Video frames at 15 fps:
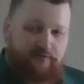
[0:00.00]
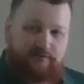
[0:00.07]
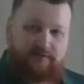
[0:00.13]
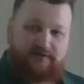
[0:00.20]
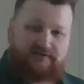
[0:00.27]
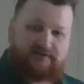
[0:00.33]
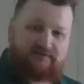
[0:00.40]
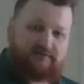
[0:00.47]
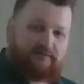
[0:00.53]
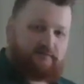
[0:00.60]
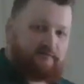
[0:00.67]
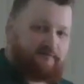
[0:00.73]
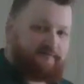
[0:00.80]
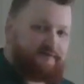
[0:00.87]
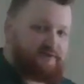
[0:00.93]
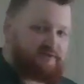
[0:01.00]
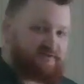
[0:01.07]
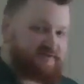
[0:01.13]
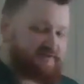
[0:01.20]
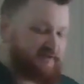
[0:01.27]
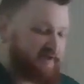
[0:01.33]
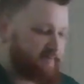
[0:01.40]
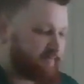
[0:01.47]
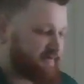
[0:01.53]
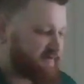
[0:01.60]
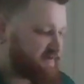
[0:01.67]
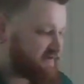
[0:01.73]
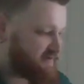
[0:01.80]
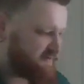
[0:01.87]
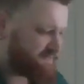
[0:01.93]
Next Ephesians slide,
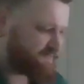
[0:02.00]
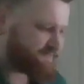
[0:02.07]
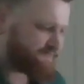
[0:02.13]
please.